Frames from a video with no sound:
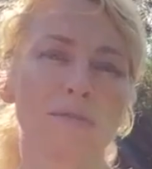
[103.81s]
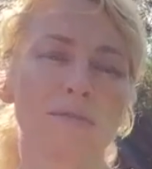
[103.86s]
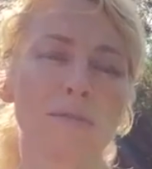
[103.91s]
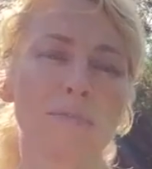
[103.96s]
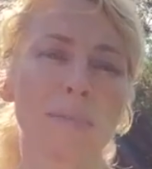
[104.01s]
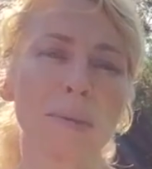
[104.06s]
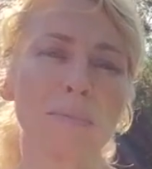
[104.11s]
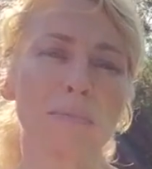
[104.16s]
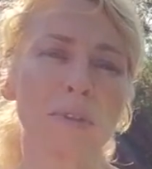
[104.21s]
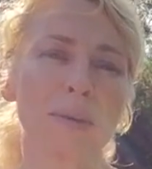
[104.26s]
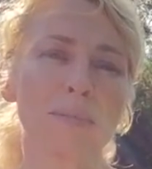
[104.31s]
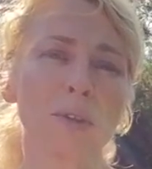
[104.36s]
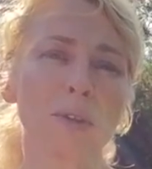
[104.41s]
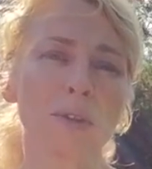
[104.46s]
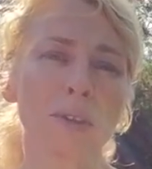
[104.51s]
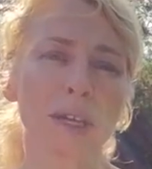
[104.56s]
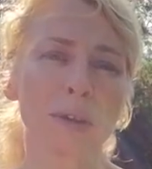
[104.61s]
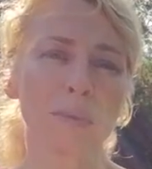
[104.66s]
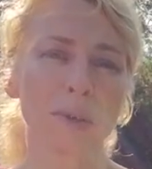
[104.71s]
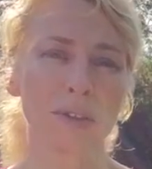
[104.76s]
Remember, I'm not
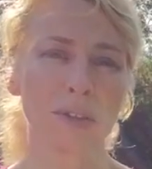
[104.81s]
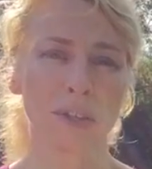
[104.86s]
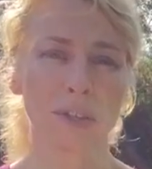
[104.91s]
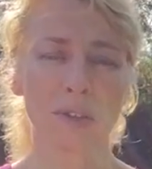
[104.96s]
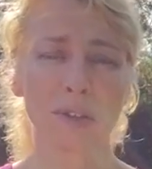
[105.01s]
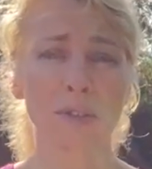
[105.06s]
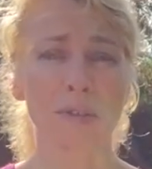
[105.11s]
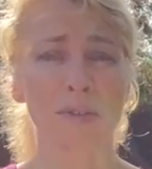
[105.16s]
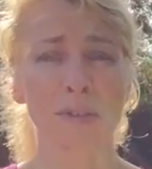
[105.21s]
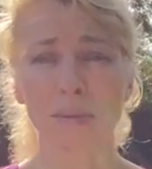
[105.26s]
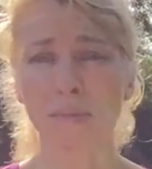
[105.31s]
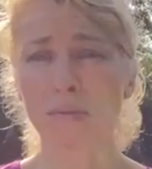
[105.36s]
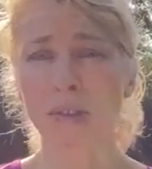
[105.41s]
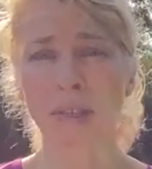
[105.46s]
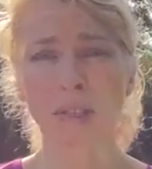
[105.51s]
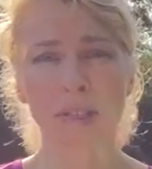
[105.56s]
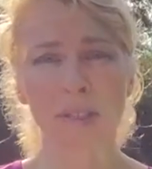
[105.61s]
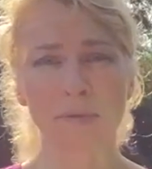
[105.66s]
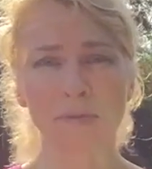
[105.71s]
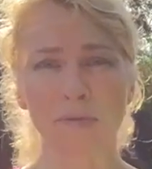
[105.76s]
there with you, so if something
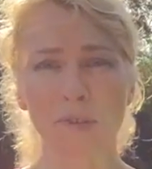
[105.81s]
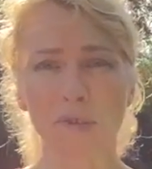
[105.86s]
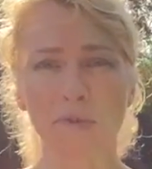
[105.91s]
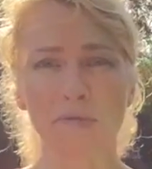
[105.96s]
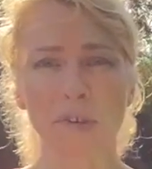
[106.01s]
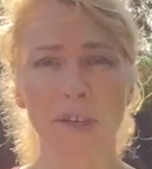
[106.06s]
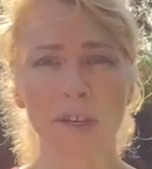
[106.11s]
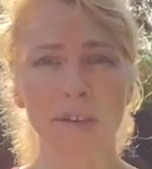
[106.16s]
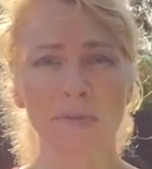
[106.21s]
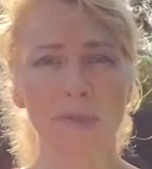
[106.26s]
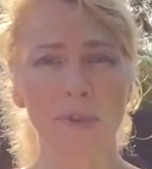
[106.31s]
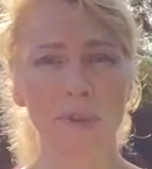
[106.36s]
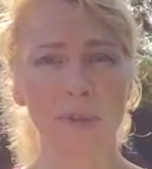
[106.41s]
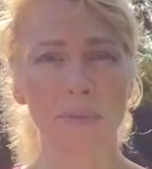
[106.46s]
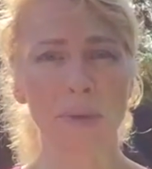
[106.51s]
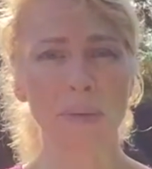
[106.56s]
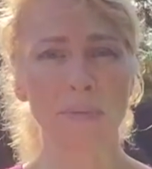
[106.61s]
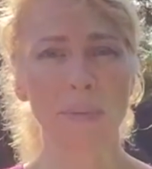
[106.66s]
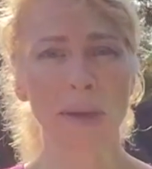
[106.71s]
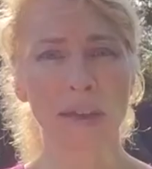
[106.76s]
doesn't feel right, feels a
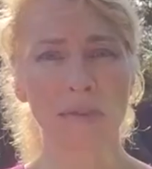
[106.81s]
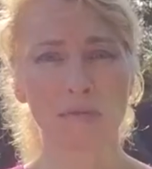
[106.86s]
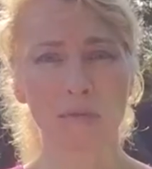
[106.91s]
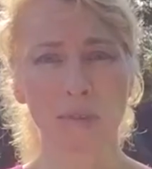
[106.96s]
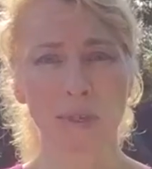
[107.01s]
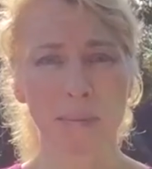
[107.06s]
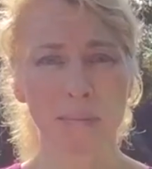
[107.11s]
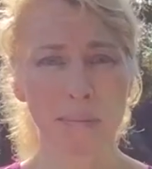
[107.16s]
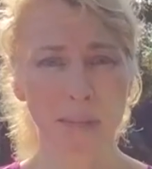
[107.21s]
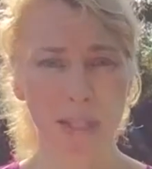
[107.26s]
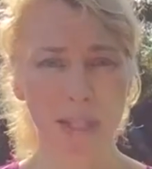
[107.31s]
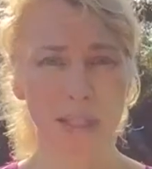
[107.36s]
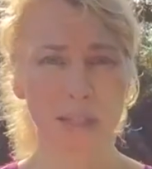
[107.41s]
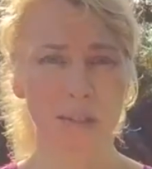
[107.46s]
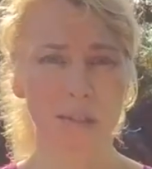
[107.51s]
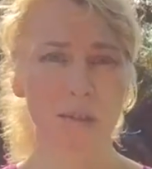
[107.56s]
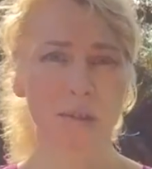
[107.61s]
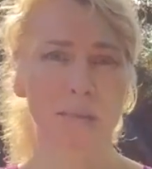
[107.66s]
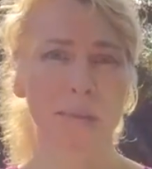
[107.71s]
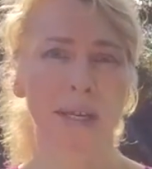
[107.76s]
bit painful, then please
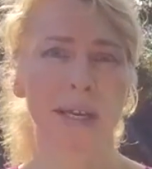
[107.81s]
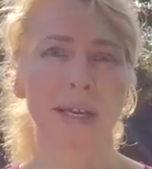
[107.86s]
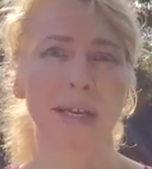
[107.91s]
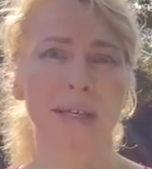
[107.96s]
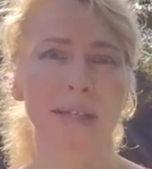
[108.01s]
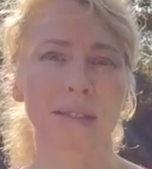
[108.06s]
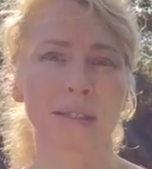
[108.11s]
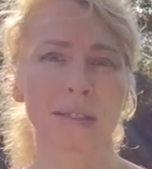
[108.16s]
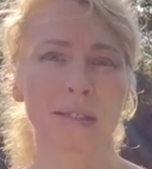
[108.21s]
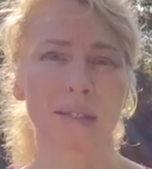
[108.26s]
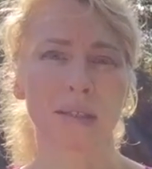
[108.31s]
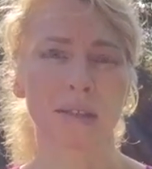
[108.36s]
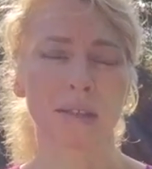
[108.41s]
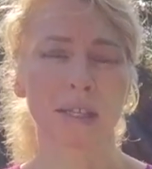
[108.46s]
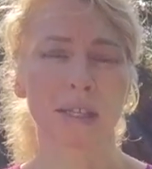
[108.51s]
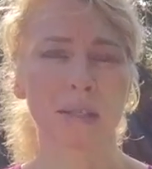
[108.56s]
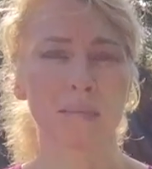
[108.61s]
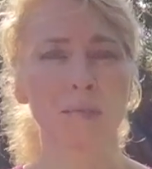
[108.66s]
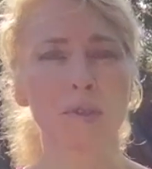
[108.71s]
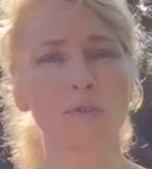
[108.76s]
stop that
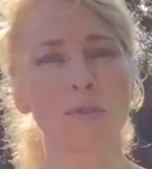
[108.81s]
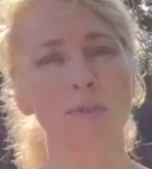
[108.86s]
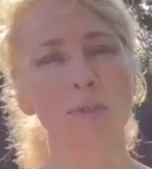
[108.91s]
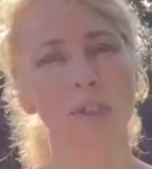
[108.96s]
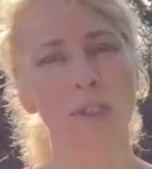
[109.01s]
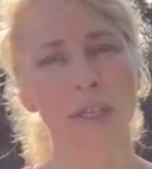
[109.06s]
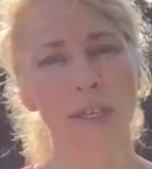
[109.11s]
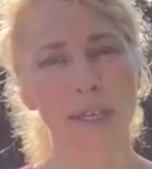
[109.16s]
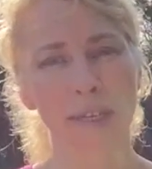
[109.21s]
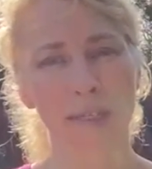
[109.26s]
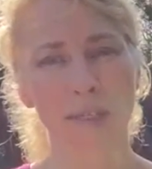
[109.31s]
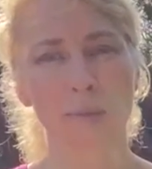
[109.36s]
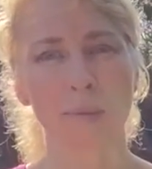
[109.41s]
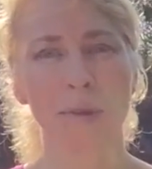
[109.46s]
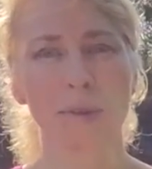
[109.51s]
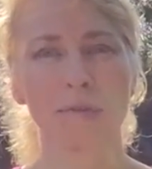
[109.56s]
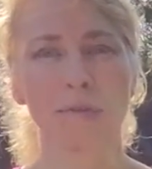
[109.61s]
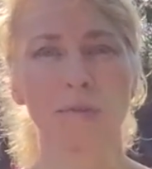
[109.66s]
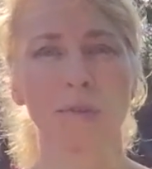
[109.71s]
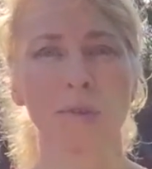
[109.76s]
exercise and move on to the next
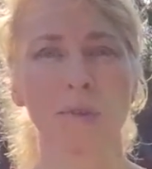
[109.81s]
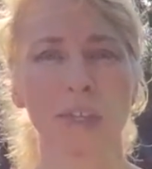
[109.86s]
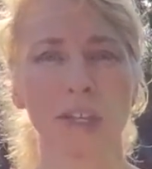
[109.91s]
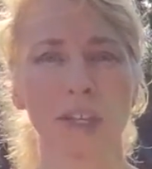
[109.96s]
one for